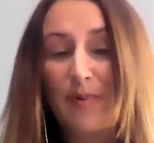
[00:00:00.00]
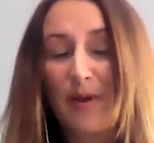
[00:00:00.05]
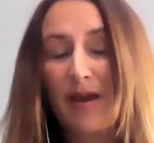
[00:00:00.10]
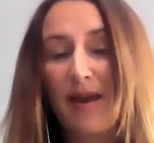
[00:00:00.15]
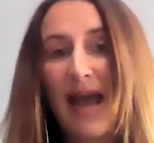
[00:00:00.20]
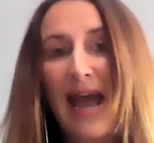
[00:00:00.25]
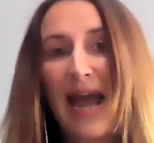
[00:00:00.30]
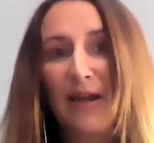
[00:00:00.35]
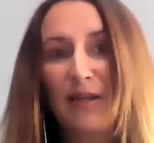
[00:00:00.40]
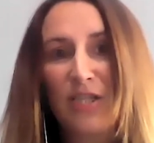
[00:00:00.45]

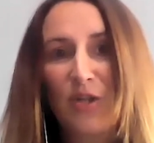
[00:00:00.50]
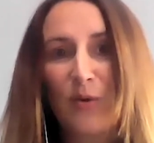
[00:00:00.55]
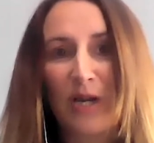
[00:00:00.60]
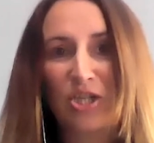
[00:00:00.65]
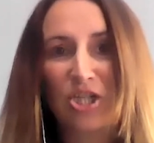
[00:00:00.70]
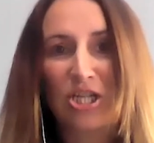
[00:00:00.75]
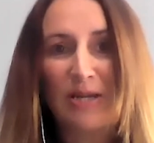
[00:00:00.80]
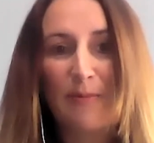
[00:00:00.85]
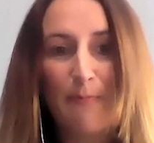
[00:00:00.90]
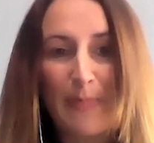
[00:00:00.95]
But how do you
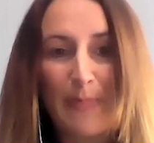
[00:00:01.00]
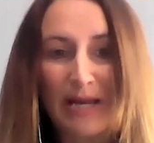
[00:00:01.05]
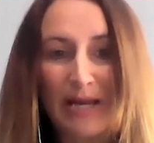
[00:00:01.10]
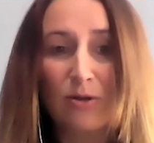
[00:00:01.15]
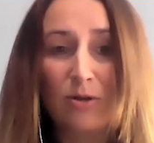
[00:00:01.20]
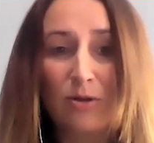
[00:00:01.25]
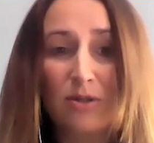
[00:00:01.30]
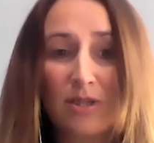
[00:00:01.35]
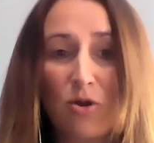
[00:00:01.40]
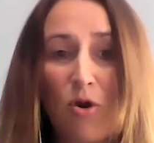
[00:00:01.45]
actually
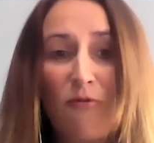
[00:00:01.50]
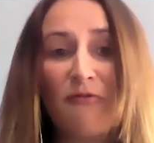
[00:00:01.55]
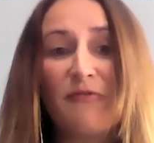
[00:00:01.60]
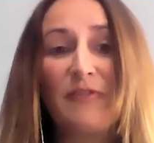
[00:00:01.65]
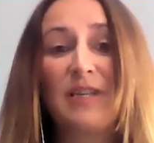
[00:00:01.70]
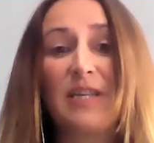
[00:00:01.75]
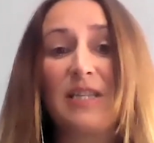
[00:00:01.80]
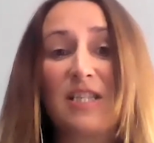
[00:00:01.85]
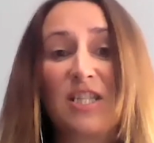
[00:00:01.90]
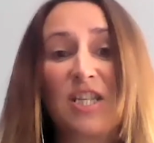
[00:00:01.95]
build
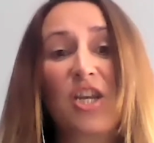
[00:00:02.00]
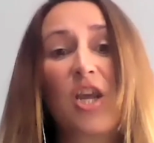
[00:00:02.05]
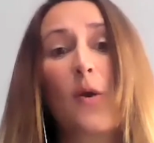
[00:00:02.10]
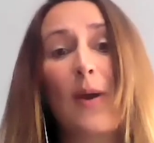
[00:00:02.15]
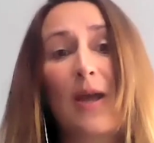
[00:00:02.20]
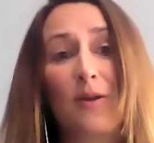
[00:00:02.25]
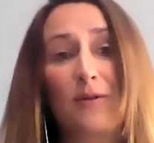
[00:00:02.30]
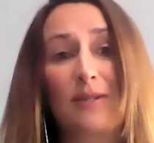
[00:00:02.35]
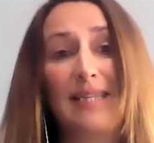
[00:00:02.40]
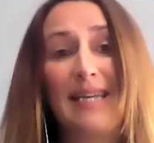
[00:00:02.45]
confidence to go
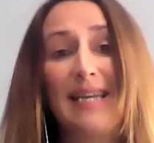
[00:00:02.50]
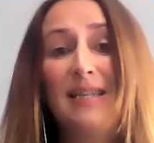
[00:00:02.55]
out